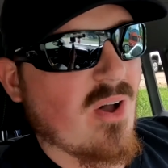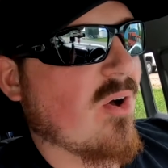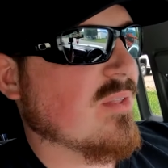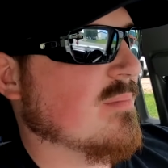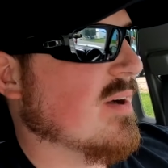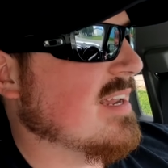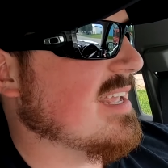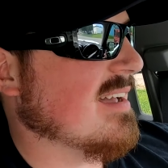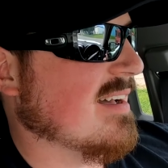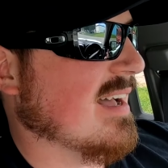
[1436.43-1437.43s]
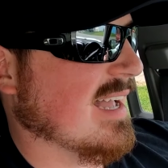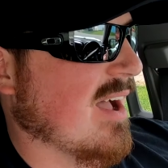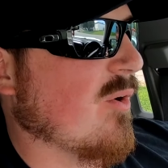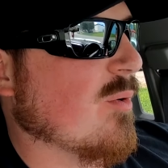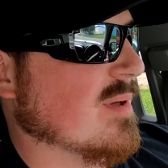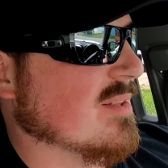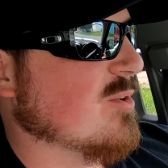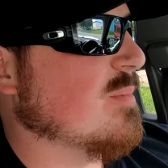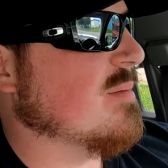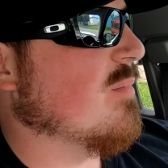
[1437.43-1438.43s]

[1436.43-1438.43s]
all the money. Uh, I owe him a little bit